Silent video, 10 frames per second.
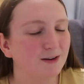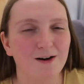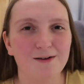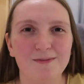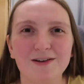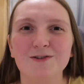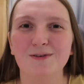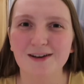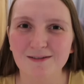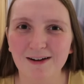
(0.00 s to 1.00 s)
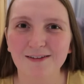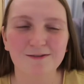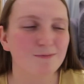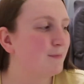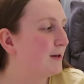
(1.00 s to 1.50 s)
I'm enjoying the rest
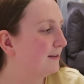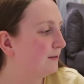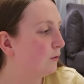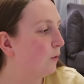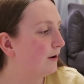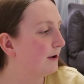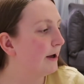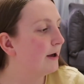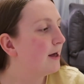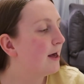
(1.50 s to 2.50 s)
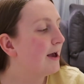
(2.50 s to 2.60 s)
of my peace and quiet,